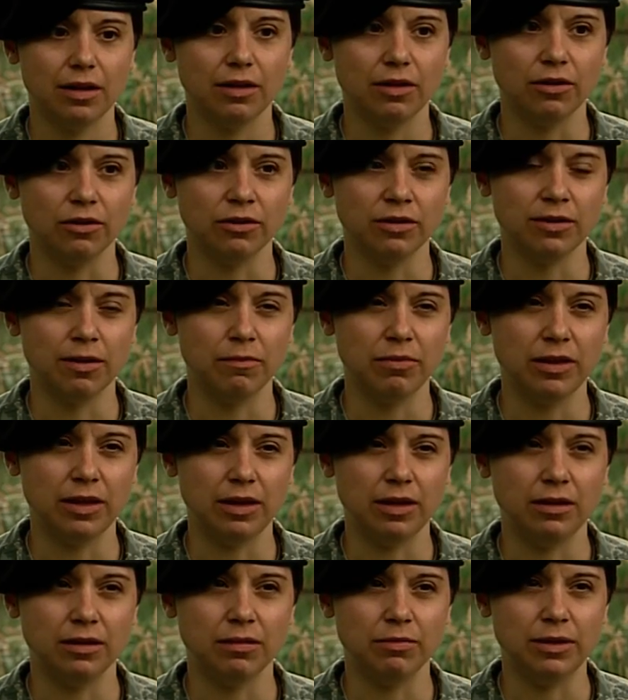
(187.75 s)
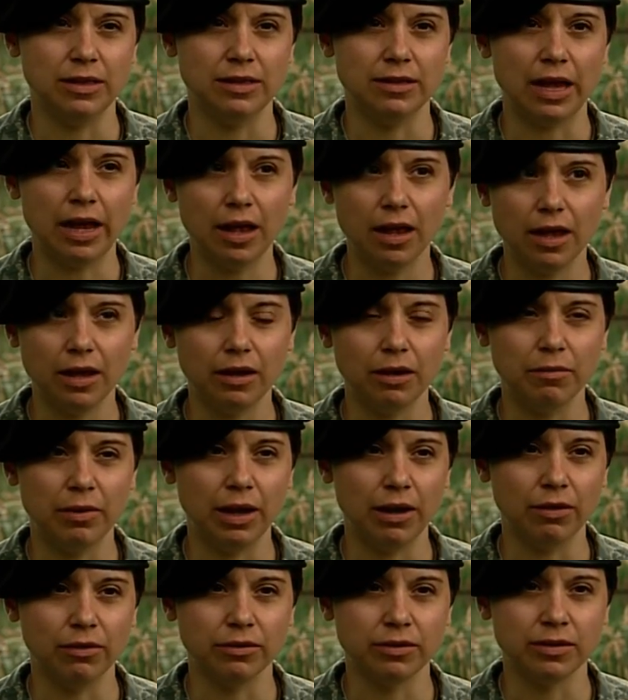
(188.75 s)
There's something to be said
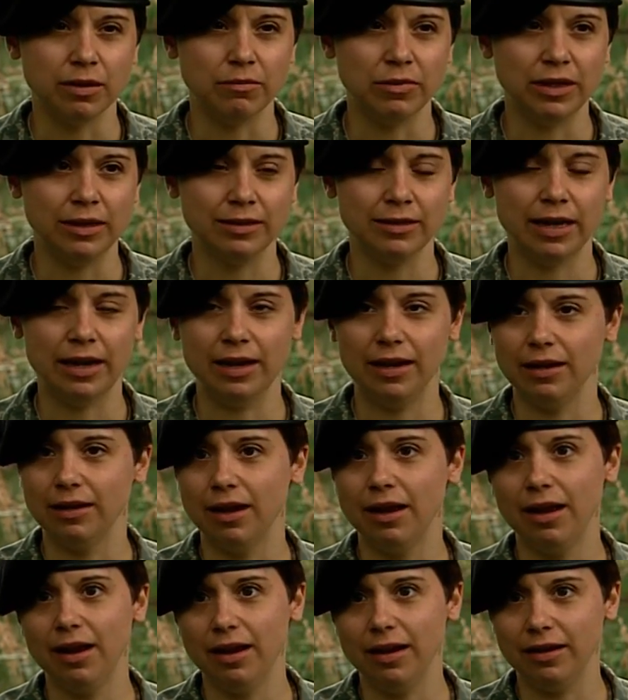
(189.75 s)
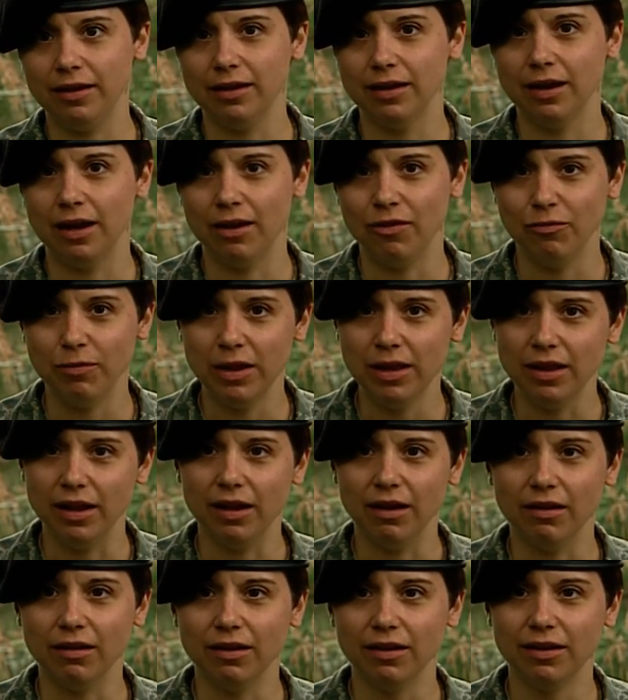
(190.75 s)
about somebody saying, hey, I've been
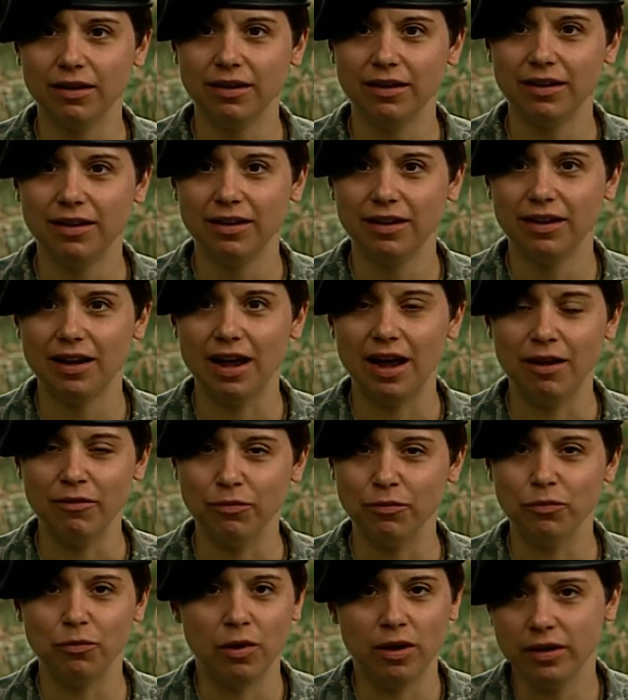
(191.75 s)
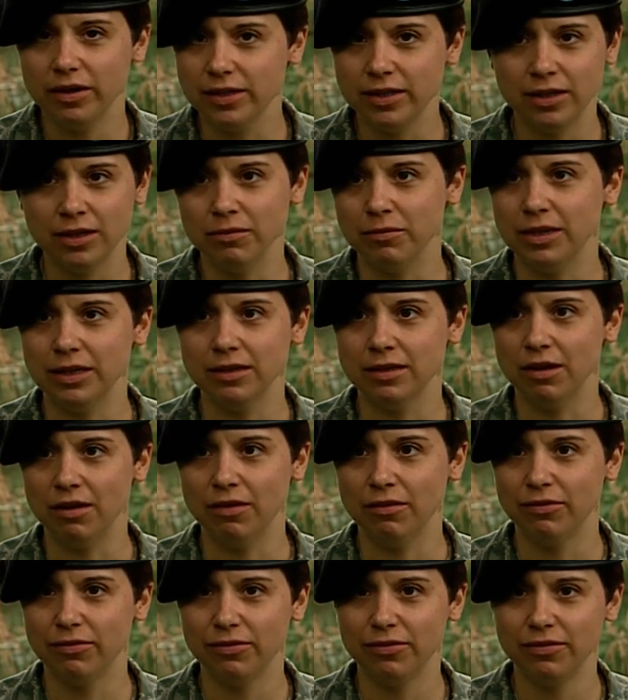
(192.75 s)
there. I've wanted to kill
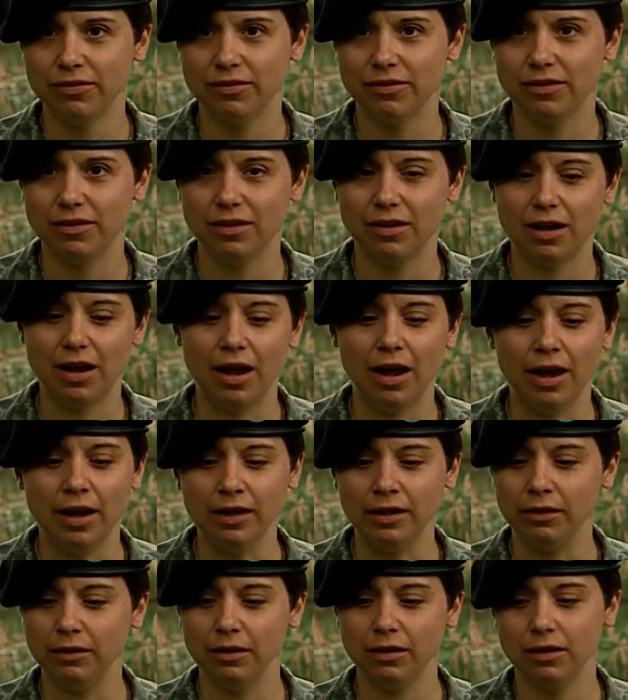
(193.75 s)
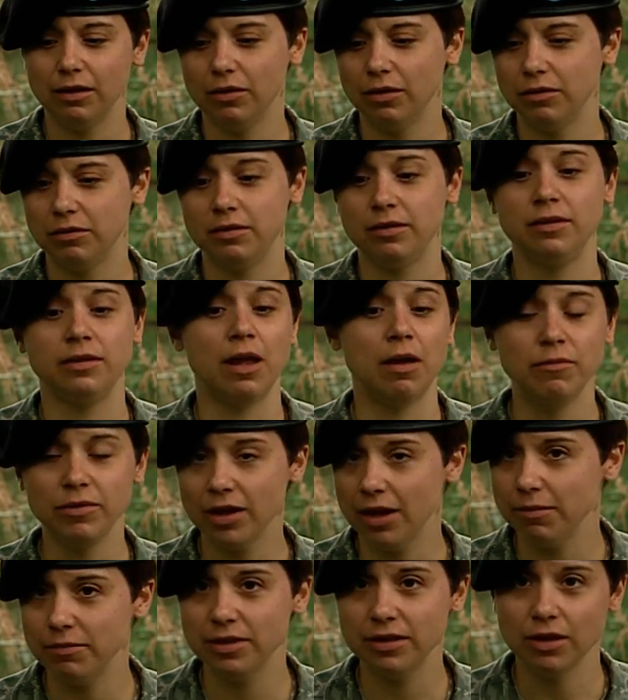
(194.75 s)
myself. I
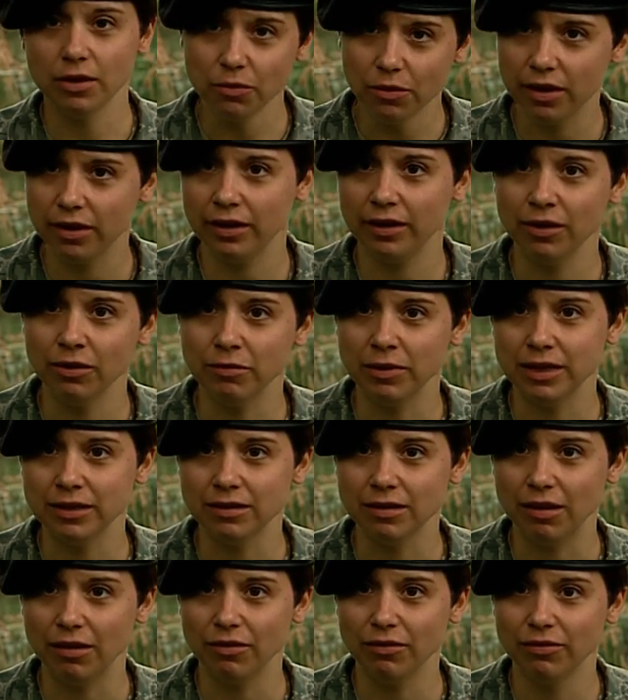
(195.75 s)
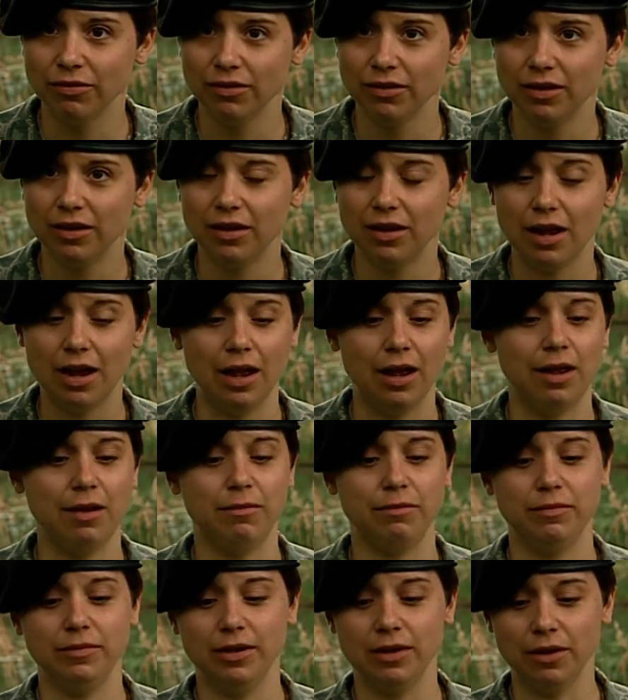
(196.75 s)
sometimes still want to kill myself.
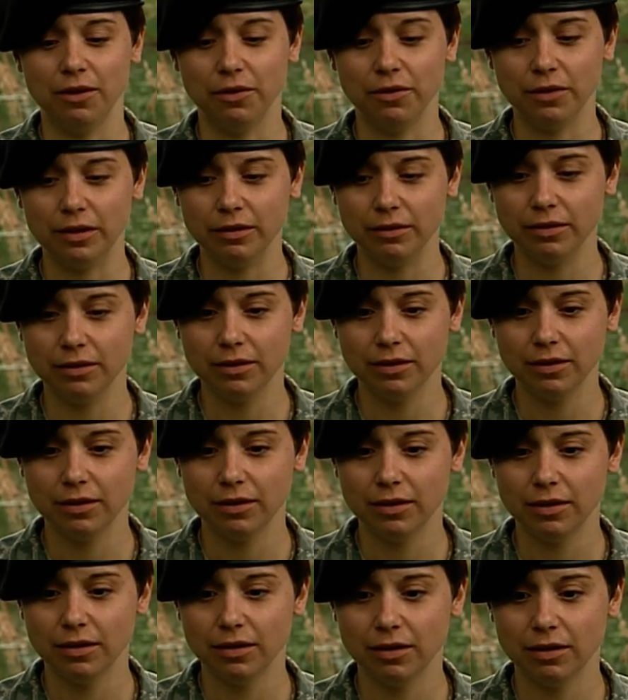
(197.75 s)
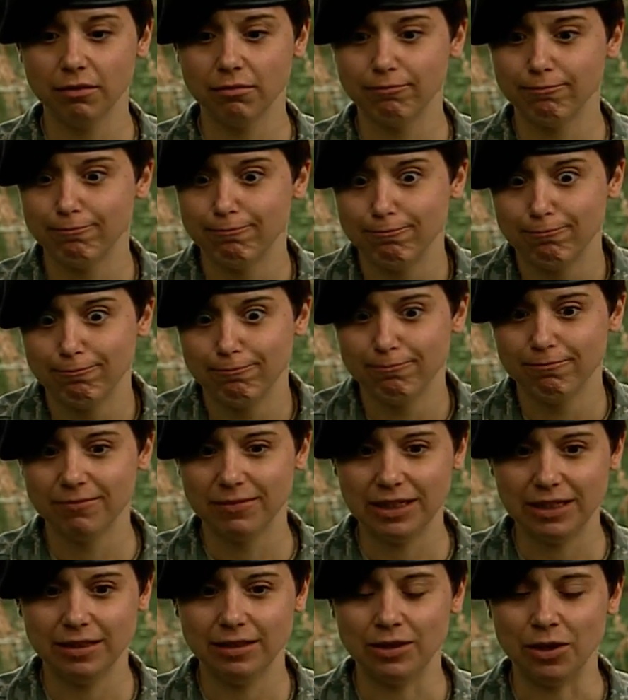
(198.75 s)
You know, and
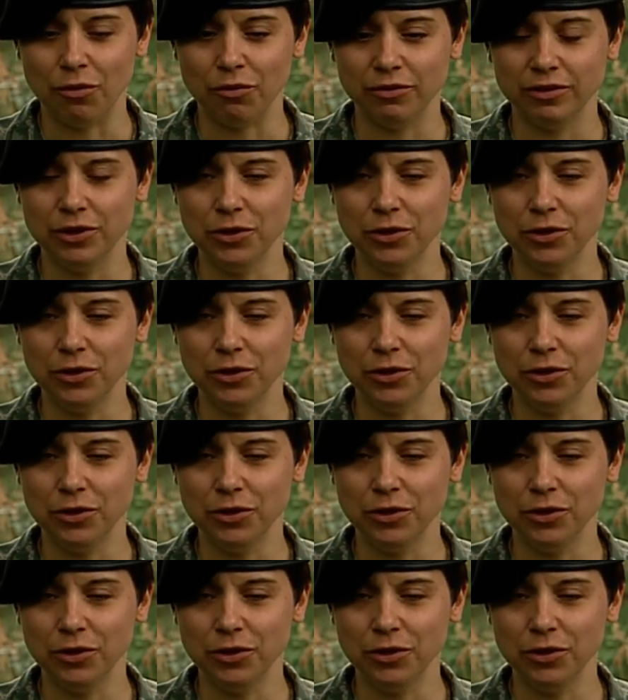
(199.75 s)
don't